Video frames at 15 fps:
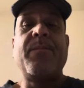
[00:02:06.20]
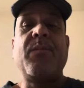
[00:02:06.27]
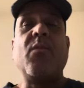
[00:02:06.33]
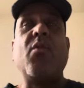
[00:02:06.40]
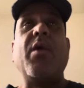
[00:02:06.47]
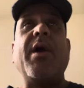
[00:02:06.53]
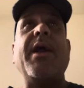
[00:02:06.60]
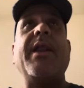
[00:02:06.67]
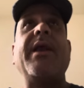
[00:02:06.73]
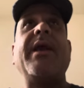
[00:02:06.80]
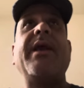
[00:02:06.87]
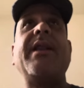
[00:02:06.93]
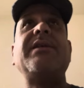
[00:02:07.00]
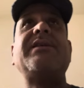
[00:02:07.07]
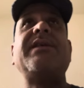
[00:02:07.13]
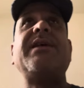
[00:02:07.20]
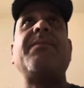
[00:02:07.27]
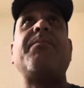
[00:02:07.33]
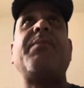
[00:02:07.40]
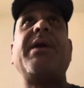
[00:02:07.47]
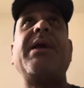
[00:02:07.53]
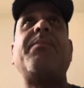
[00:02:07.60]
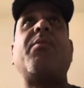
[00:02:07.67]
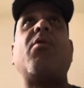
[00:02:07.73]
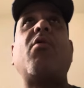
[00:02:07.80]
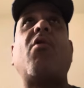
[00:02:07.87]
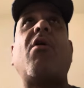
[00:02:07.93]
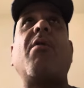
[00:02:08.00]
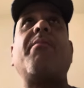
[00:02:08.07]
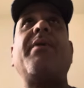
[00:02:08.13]
When innocent
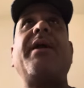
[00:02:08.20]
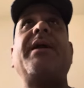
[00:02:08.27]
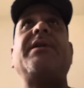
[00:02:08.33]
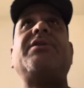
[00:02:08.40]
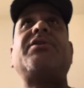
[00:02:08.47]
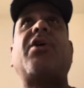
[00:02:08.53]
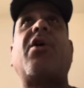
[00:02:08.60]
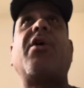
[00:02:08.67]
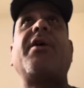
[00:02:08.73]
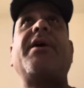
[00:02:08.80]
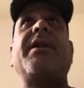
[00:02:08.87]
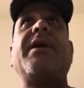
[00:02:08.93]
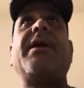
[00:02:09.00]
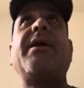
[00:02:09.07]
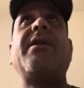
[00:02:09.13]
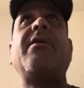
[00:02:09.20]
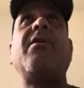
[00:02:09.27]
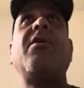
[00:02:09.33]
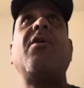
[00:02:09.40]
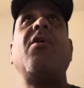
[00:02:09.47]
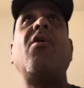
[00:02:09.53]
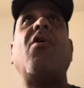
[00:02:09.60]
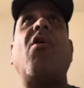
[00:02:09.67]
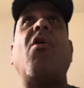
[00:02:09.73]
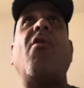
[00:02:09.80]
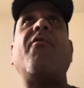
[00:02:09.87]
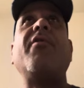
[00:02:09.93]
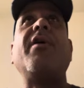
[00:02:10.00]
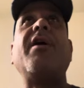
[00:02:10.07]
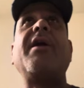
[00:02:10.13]
people are being targeted
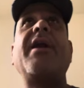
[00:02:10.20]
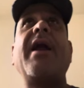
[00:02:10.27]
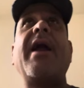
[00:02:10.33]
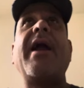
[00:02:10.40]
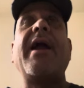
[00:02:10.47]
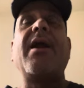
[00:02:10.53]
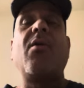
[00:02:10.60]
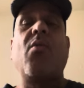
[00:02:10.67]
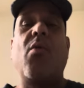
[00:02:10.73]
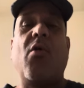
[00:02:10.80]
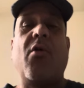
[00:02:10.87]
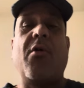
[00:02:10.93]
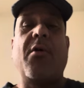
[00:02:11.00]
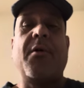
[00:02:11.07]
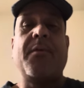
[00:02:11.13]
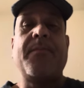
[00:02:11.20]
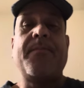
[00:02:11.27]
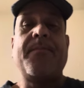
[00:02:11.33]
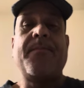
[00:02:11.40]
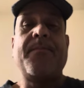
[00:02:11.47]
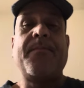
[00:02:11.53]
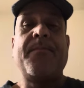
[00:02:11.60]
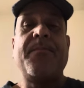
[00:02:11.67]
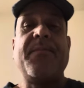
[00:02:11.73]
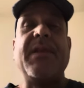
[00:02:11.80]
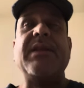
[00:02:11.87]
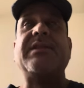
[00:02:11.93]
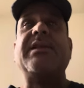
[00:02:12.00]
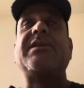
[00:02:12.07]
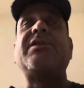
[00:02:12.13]
over a gang war
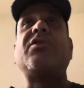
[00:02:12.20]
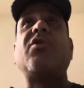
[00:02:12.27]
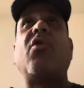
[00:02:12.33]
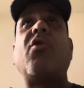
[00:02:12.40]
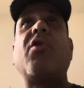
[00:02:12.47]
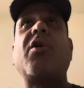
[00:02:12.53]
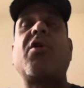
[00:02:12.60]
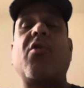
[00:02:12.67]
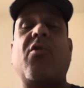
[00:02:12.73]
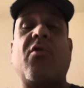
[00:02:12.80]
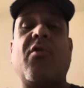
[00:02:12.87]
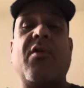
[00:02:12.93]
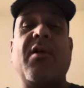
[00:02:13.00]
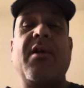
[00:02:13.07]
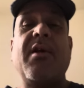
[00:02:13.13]
that's historical,